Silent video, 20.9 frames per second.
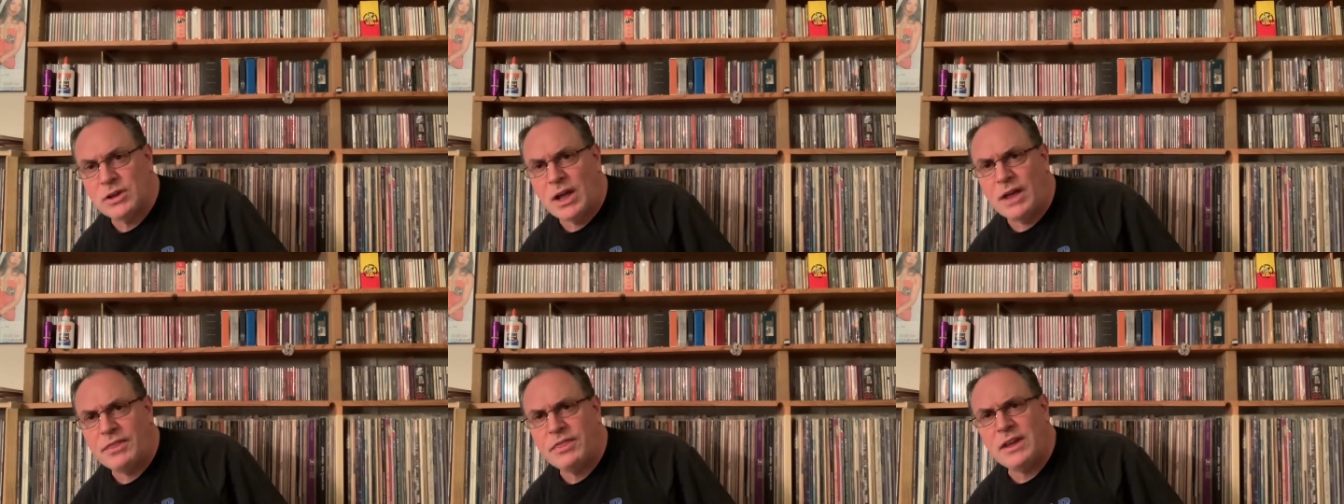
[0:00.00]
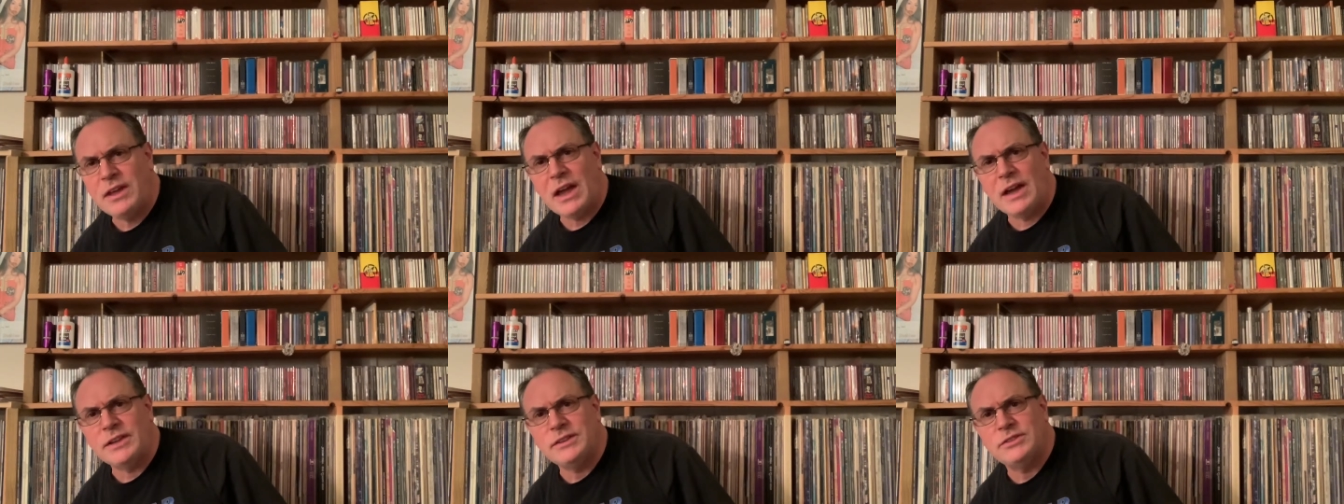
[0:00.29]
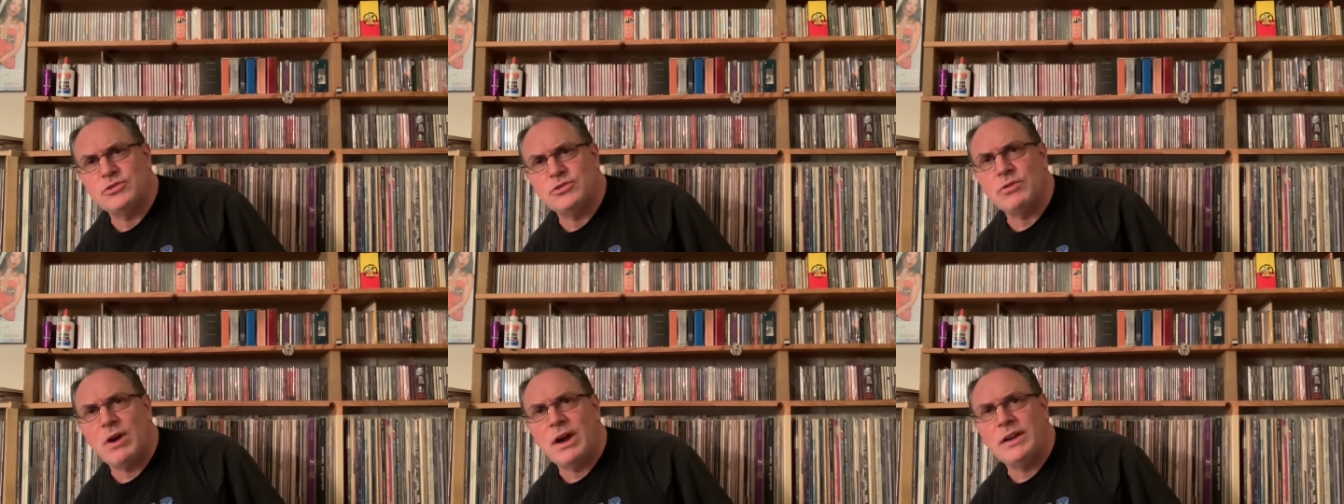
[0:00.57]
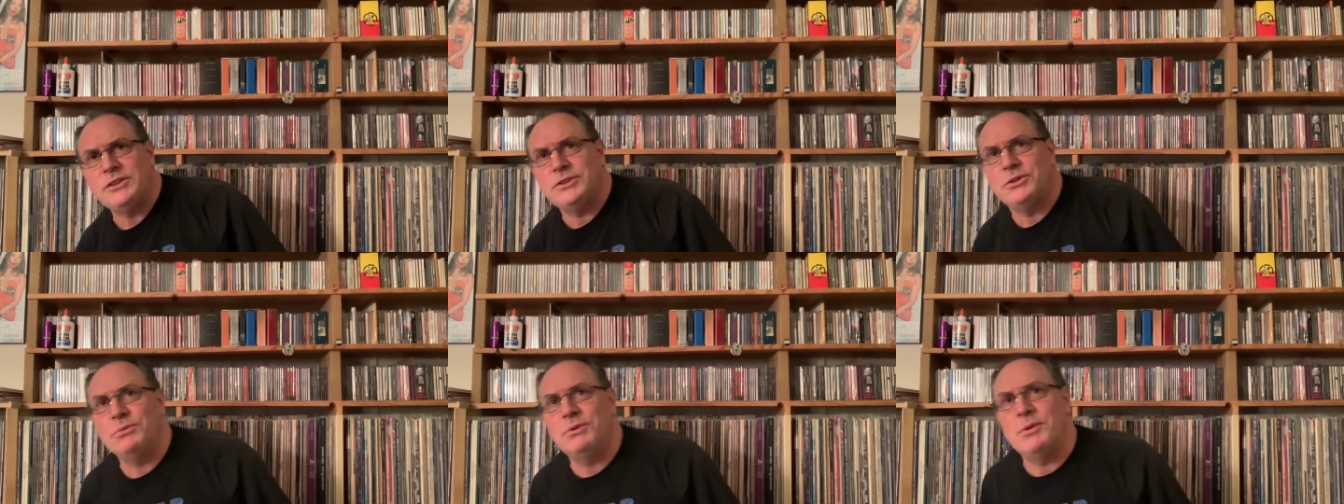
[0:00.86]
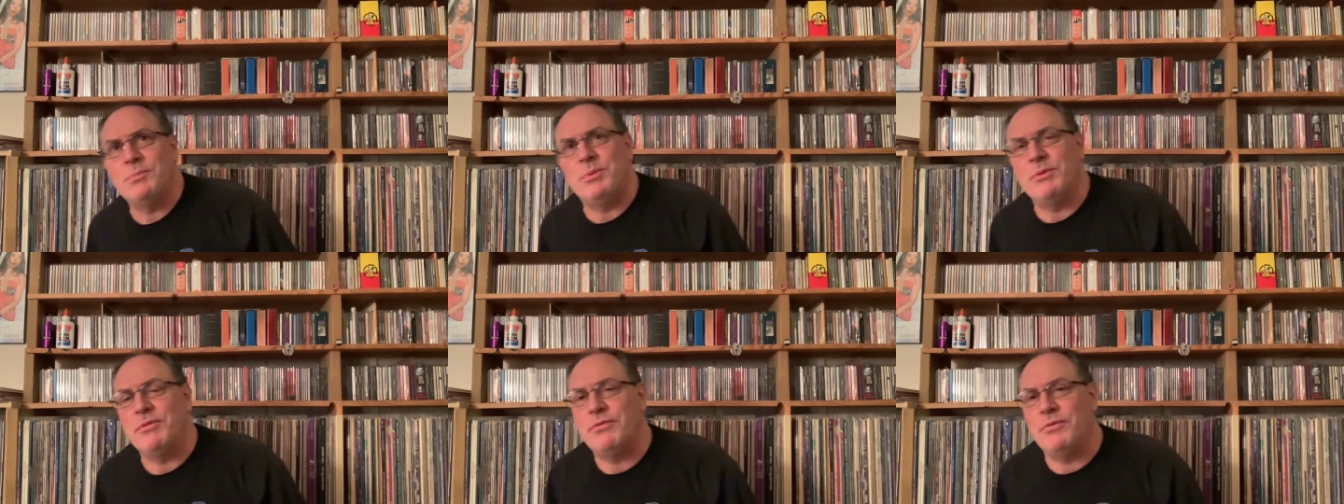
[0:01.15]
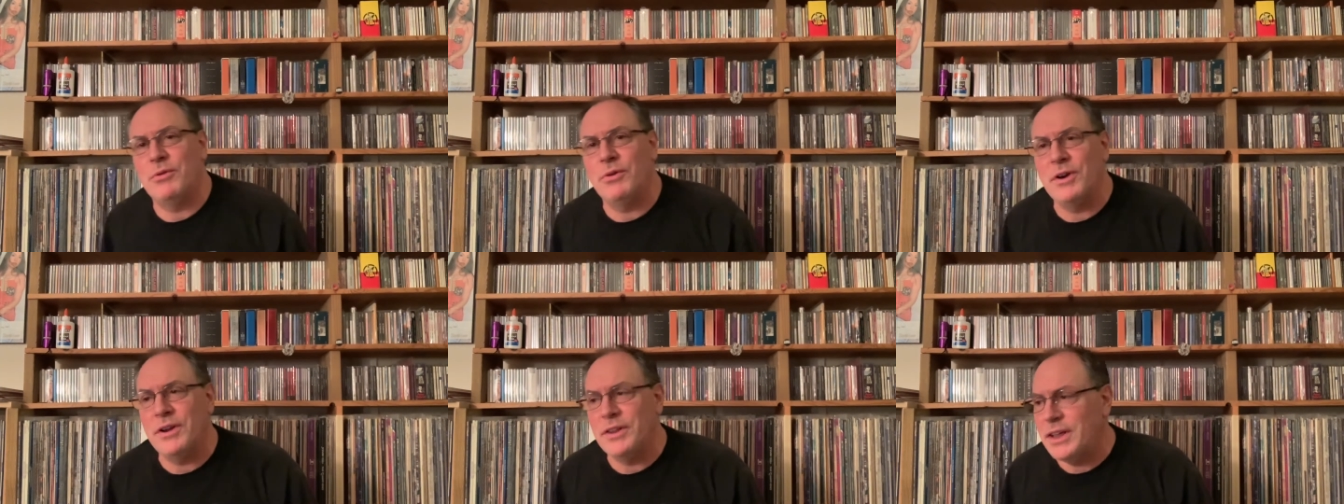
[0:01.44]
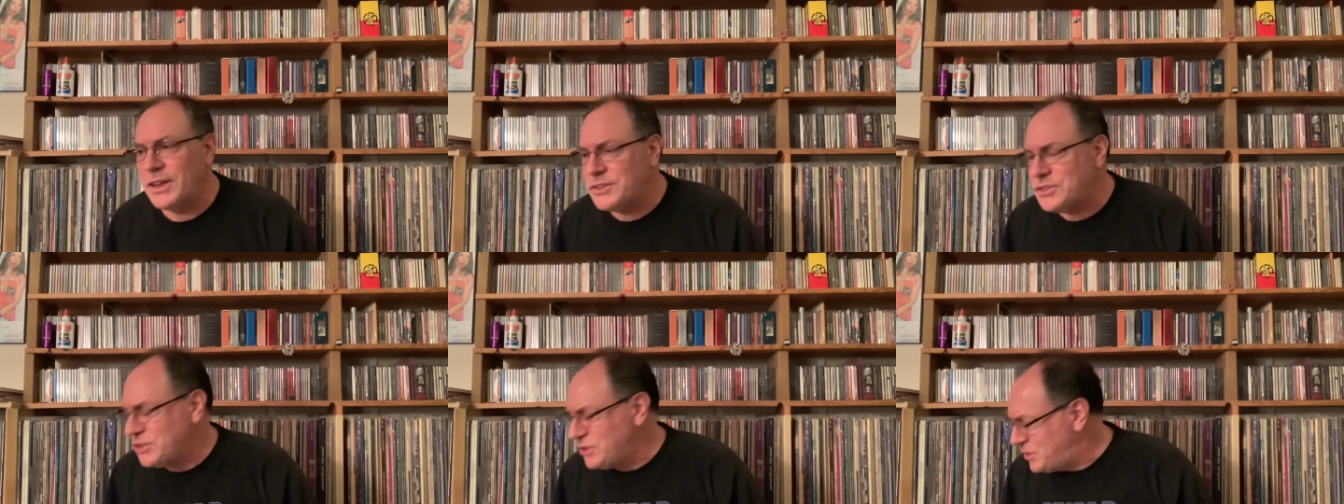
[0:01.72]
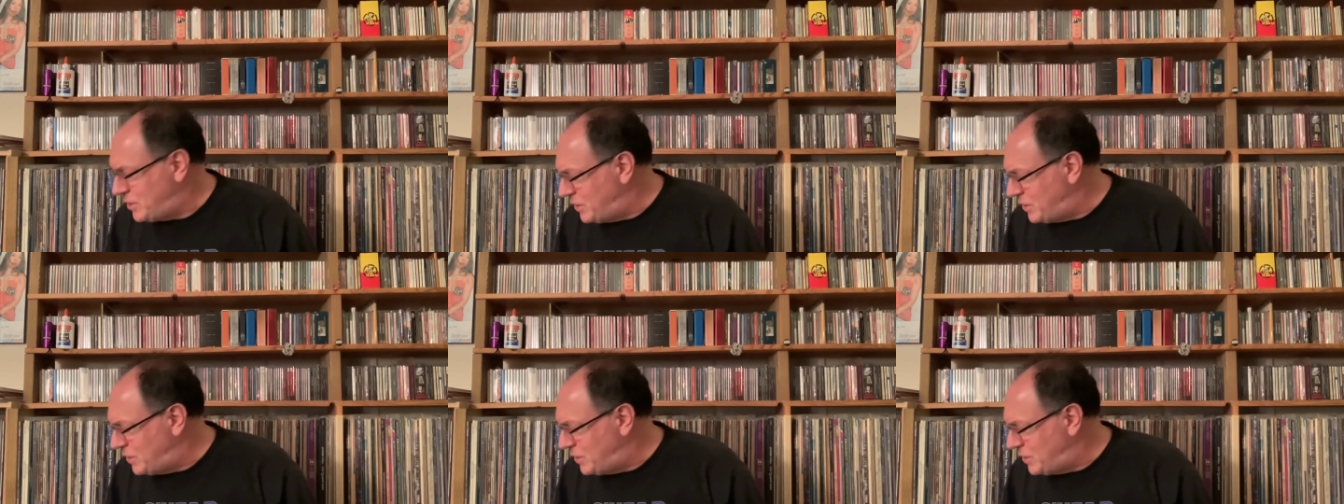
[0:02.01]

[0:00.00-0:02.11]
I think I tried doing it before and I just